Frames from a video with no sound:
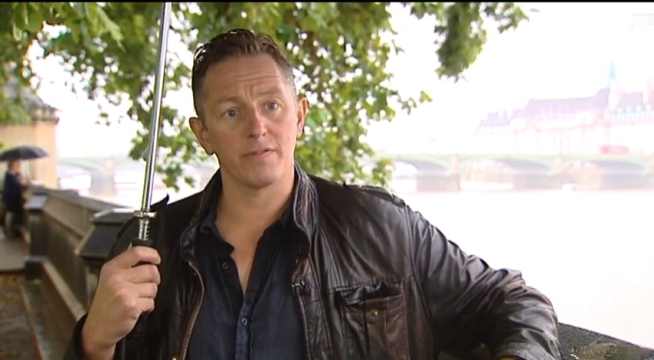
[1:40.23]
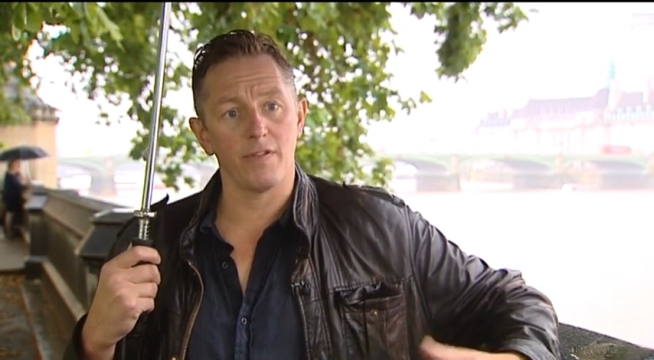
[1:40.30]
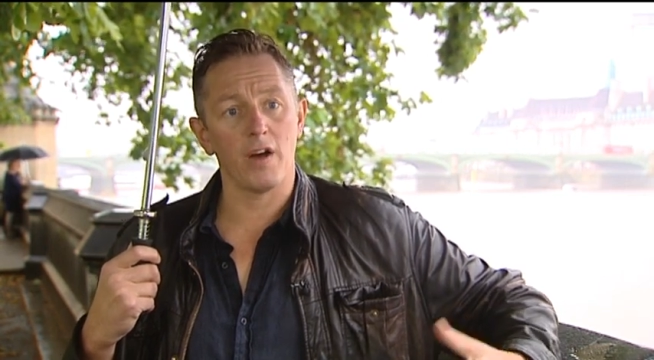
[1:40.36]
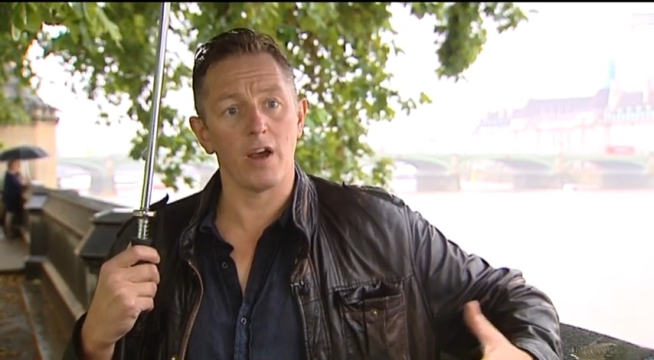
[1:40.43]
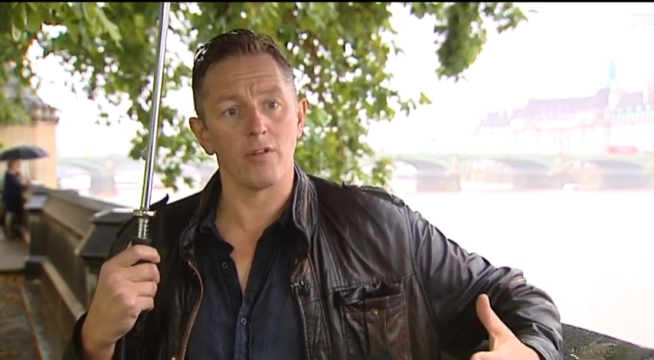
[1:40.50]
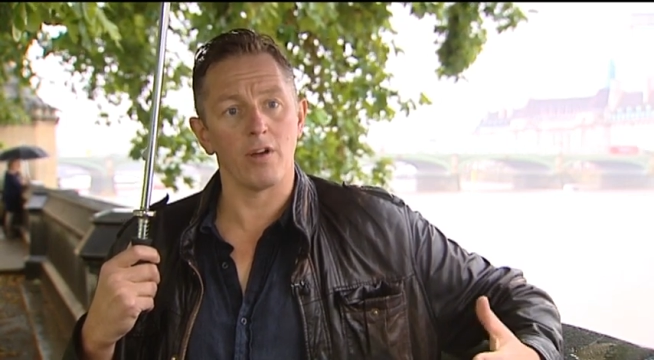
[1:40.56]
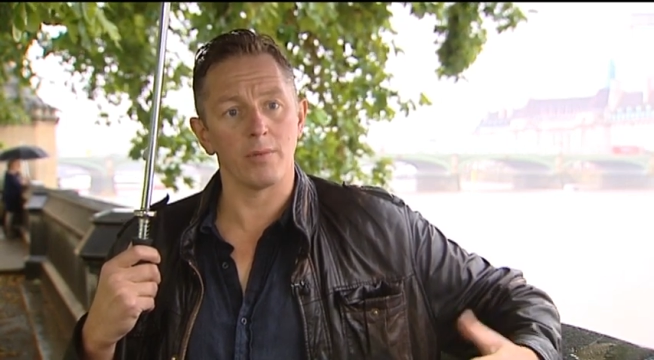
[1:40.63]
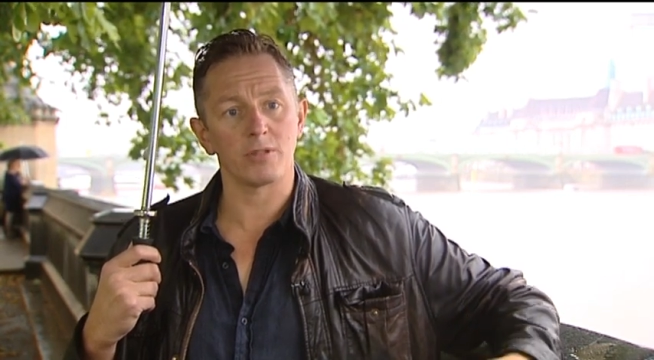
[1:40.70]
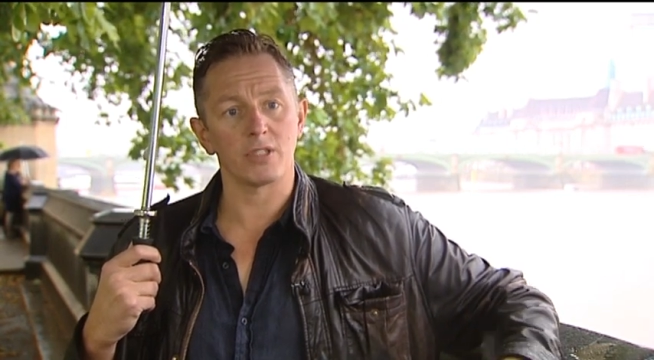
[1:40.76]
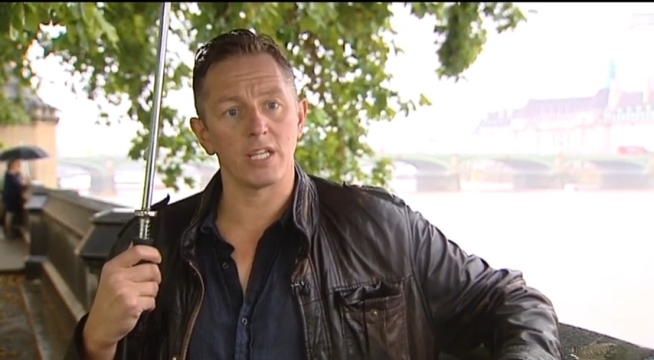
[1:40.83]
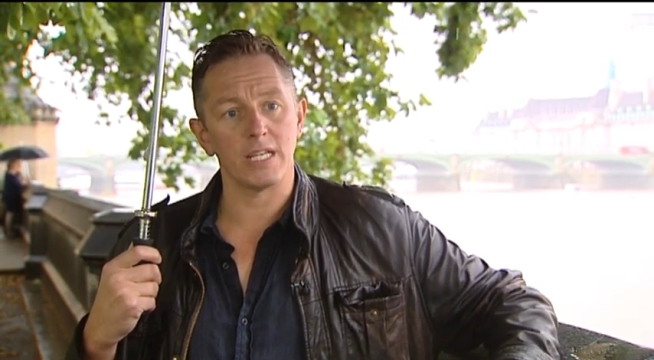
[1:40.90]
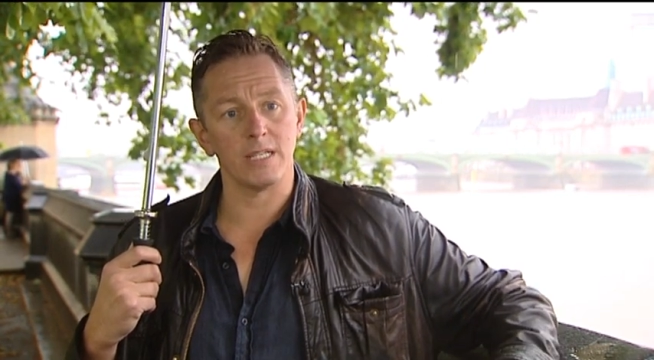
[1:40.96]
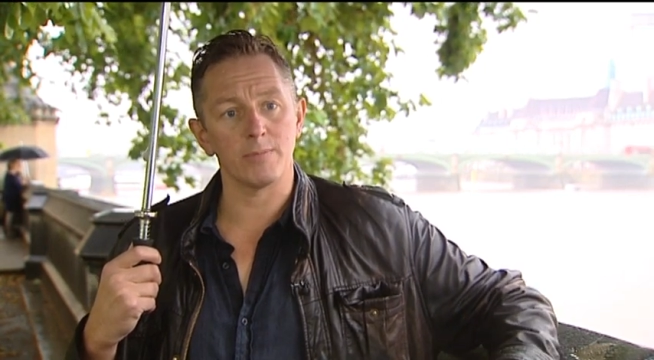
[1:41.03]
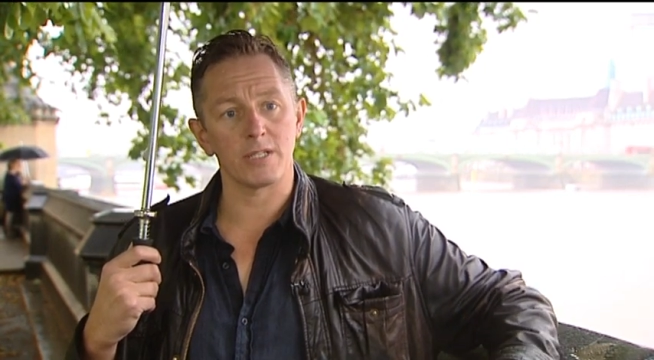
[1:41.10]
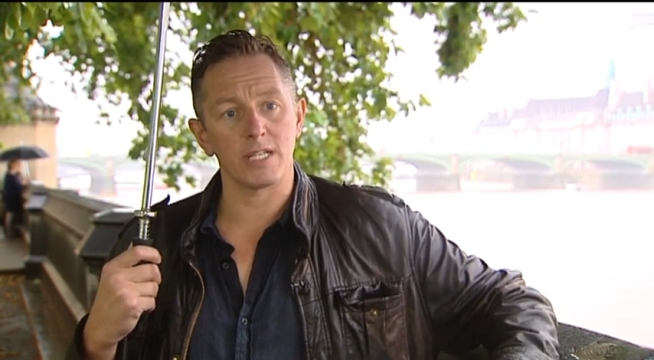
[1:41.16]
firearms
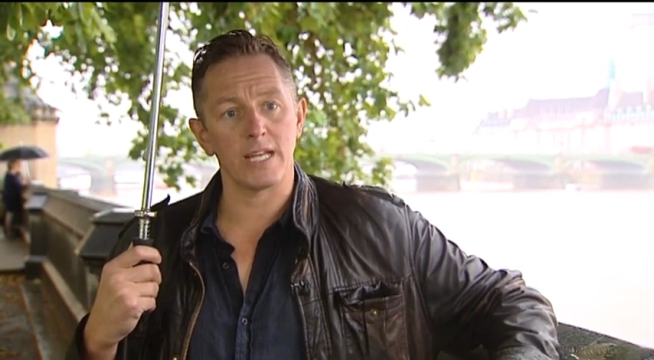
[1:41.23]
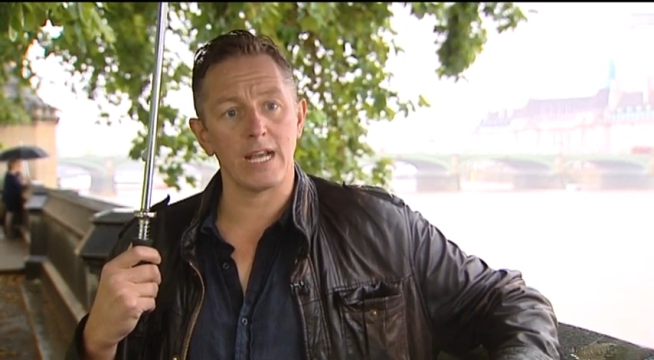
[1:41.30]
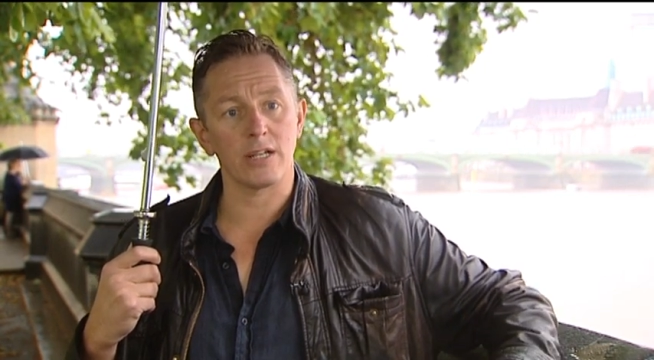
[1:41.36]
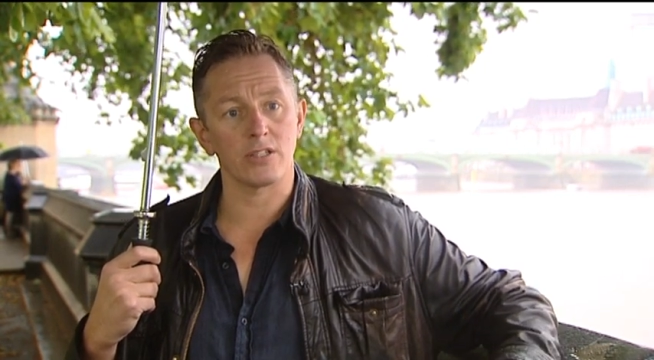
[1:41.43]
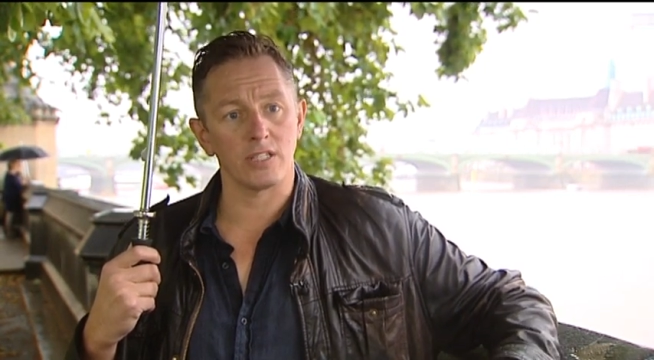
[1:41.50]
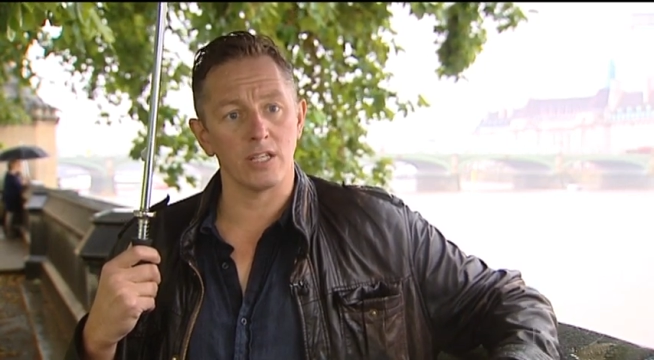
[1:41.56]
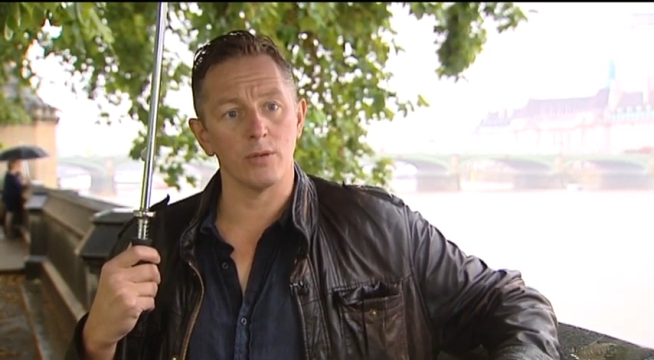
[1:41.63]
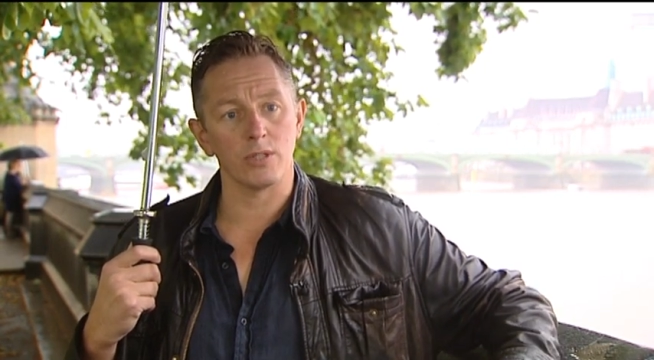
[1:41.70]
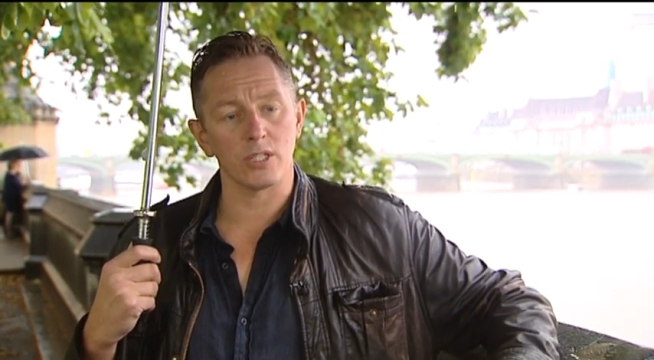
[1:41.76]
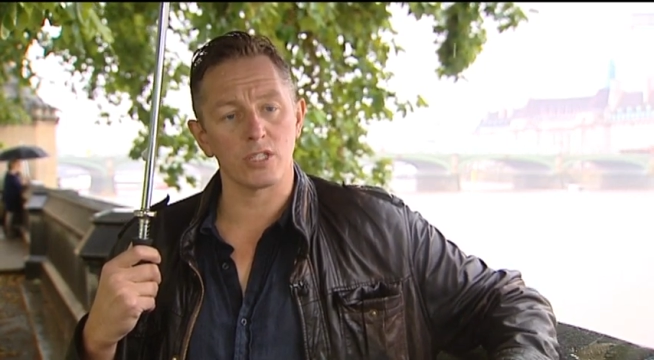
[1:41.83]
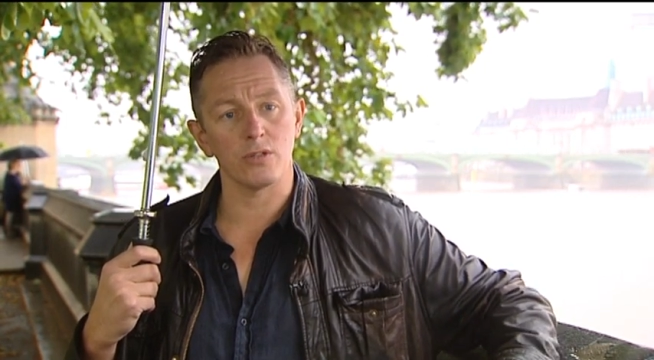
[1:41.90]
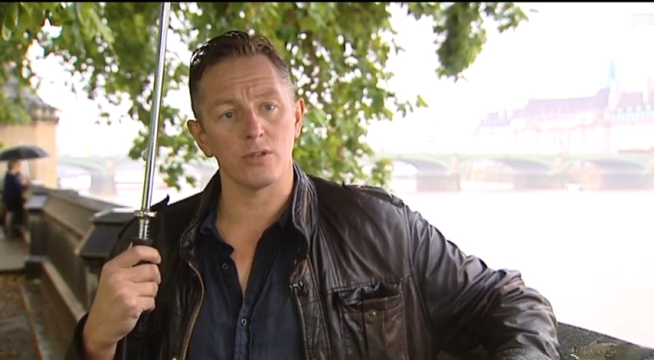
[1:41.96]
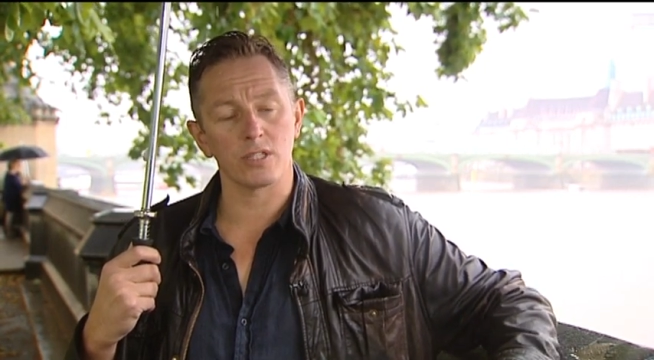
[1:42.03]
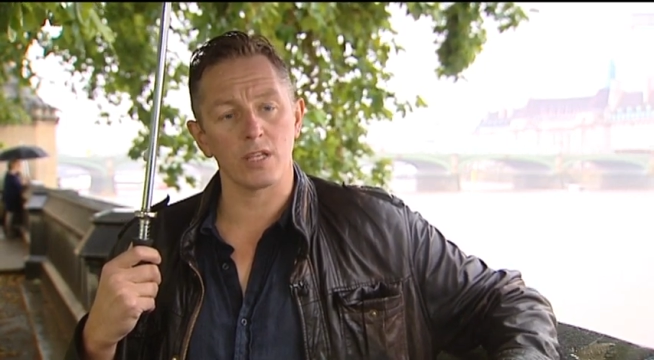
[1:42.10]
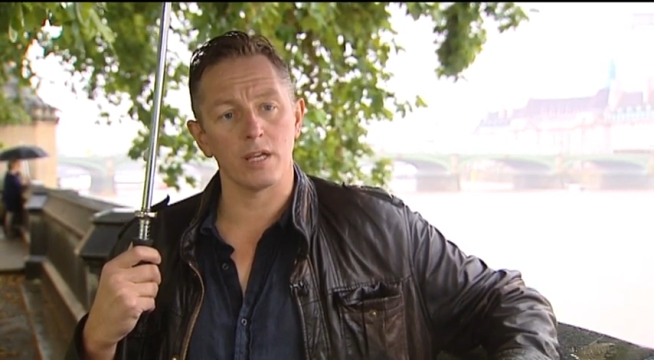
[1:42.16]
teams in how to deal with a
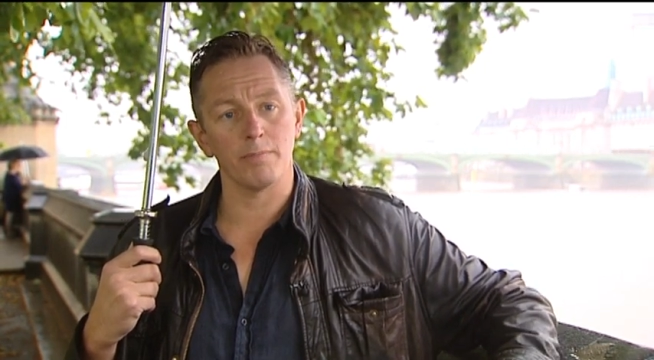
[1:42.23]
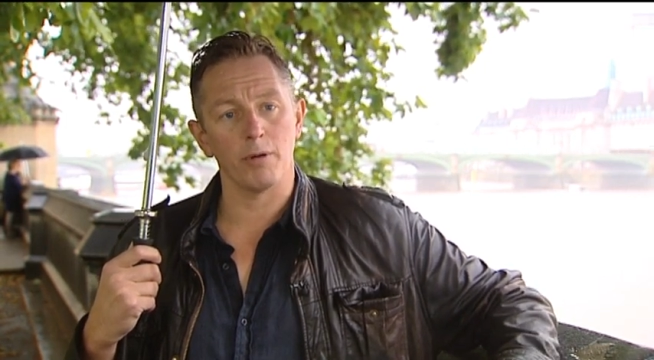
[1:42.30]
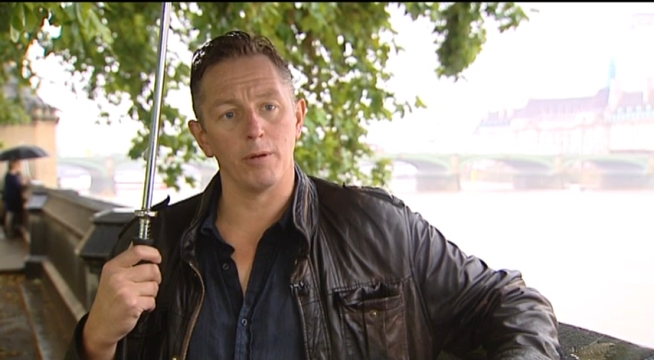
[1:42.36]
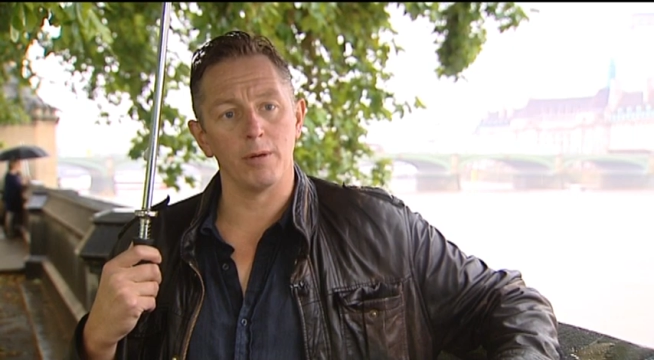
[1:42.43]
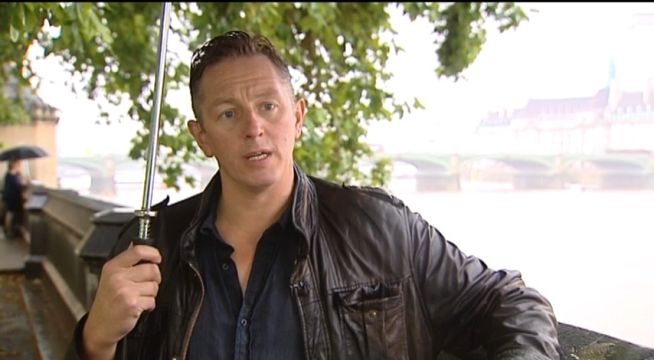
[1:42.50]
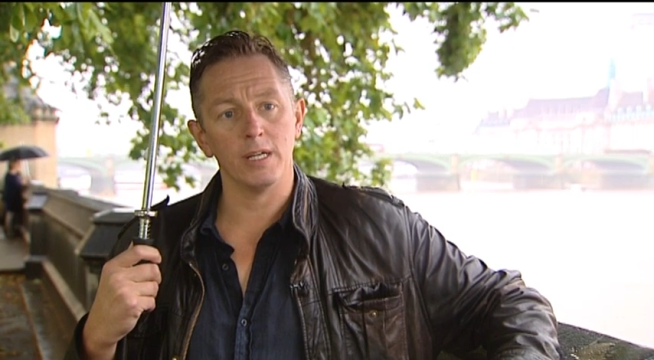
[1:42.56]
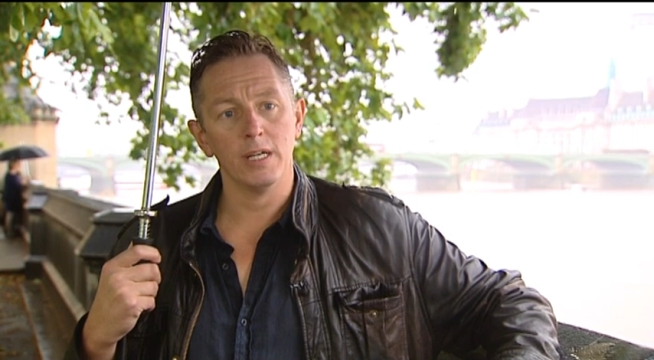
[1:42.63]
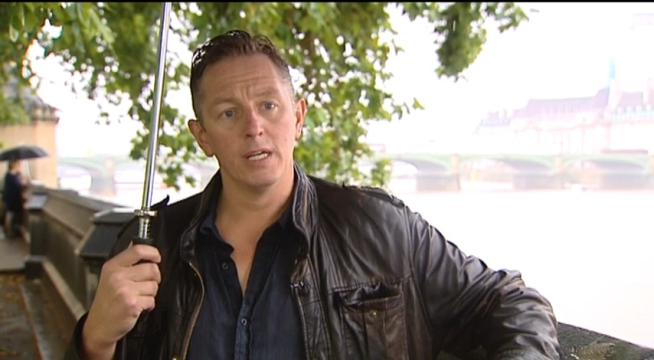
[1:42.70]
suicide bomber.